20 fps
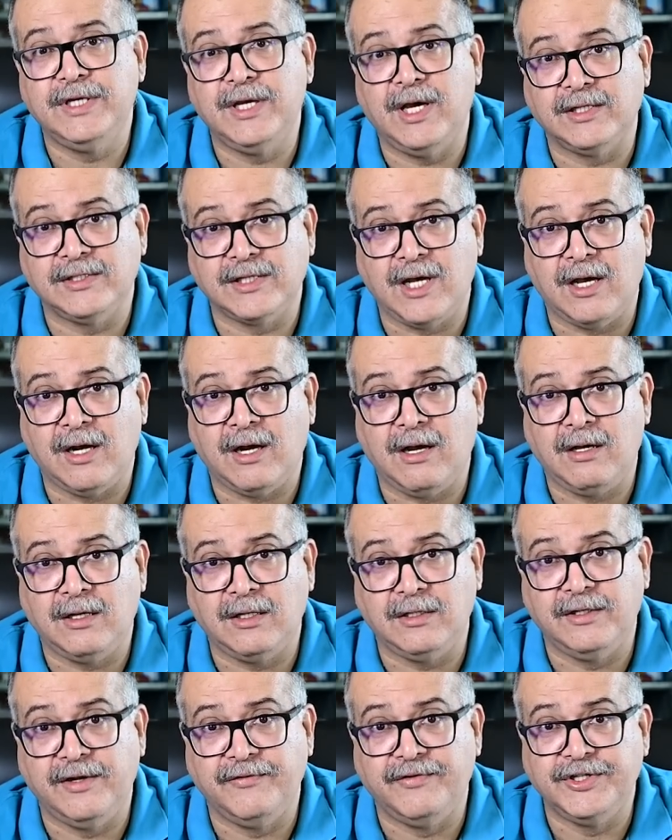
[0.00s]
the Hazara
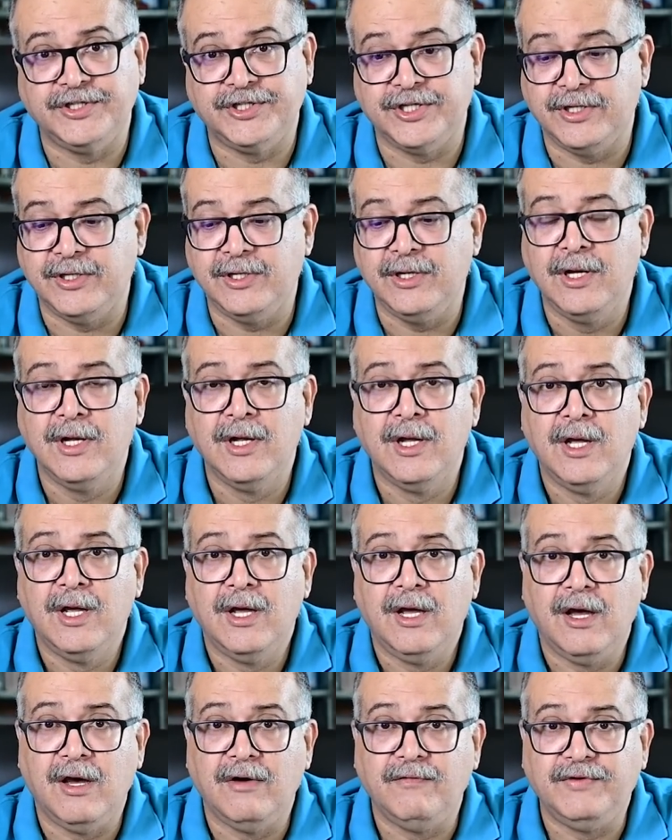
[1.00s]
division,
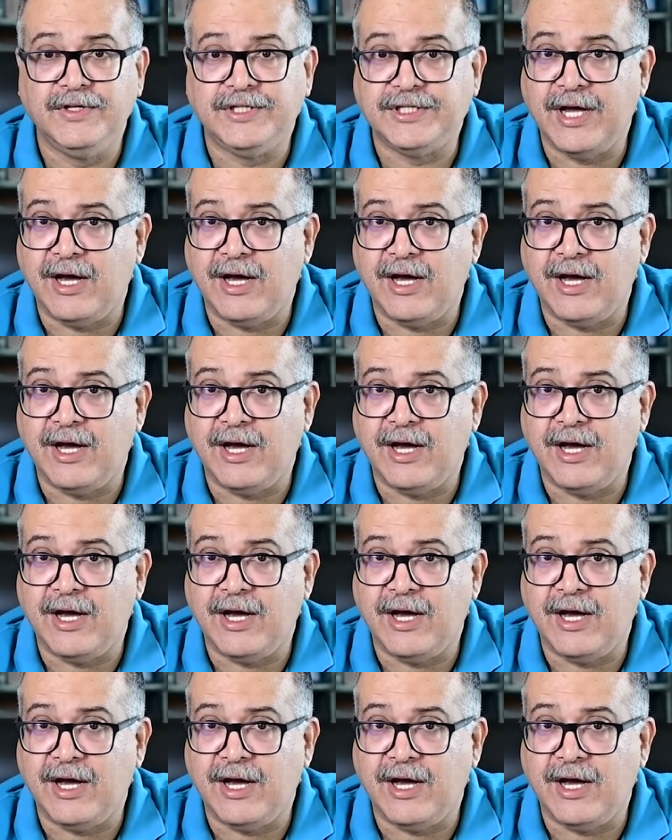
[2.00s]
Uh, which